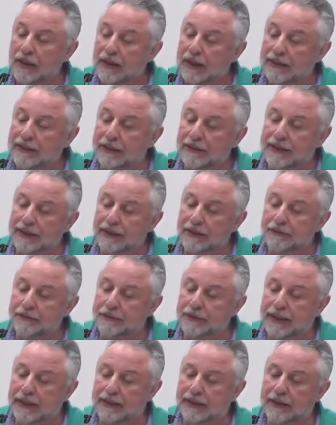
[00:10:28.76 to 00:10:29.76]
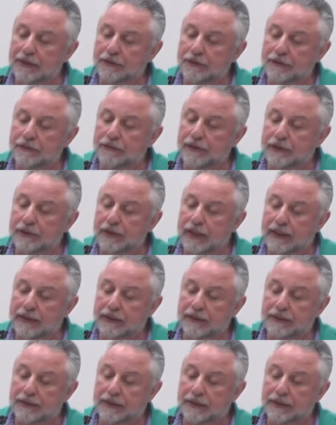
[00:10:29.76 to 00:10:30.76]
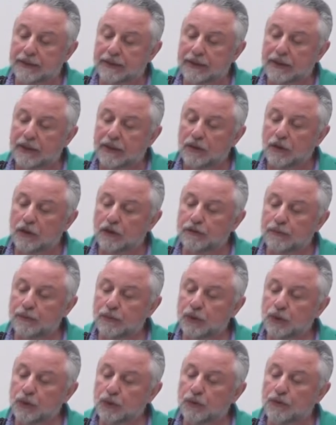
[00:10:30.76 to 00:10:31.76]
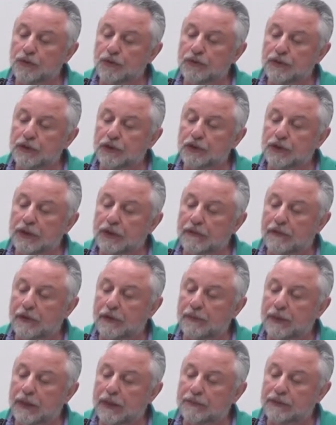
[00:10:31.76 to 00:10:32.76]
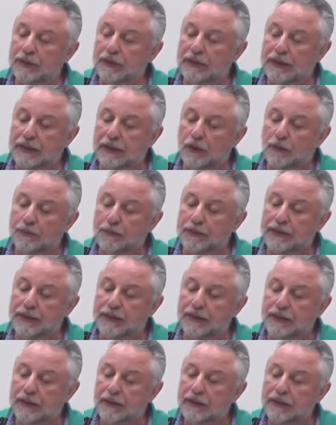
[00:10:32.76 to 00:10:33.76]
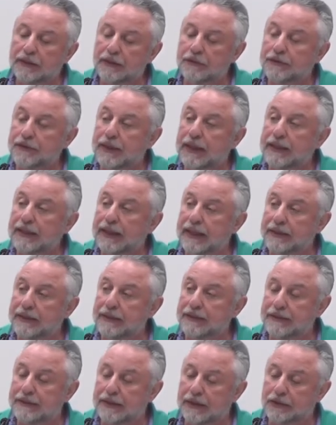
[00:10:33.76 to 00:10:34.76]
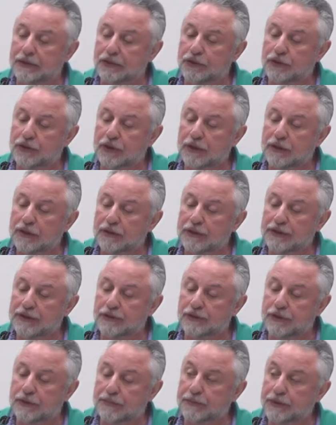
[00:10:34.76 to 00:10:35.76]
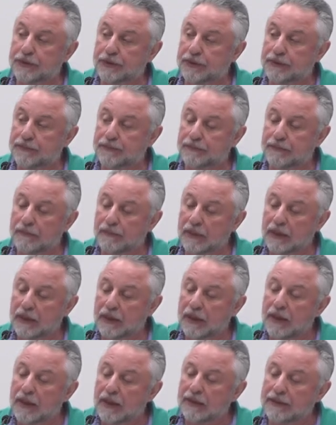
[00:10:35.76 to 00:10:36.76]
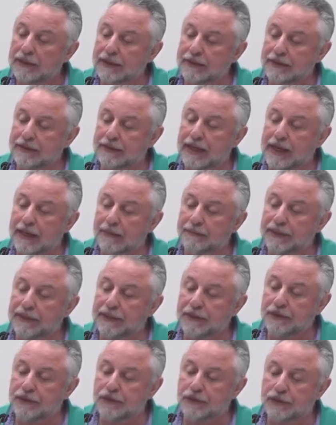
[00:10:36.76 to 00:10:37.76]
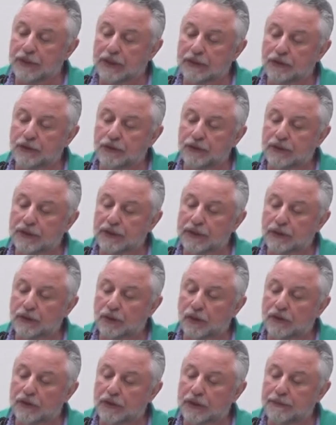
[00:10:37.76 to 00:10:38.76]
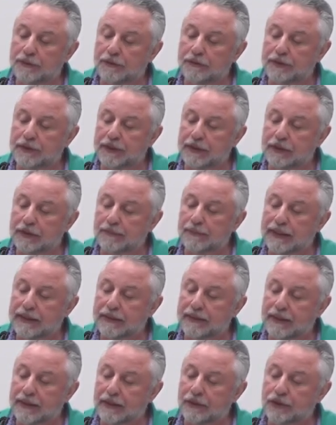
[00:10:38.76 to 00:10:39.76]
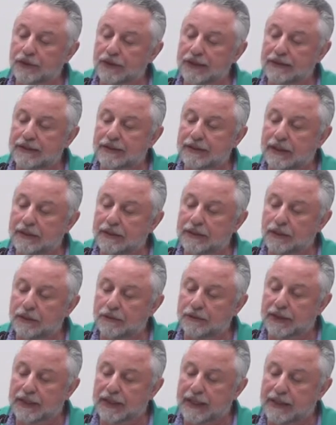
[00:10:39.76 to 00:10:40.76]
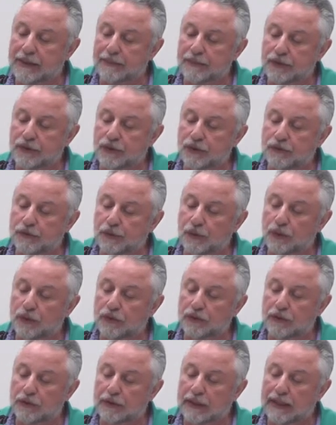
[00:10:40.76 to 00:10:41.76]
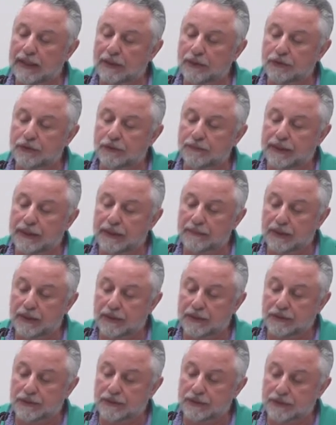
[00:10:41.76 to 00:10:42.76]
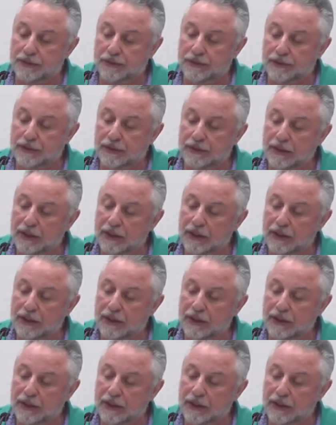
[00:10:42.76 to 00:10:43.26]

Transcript: and that the infinite variety of moves which develop after the opening defy any such description. This gap in instruction can only be filled by diligent study of games fought out by masters.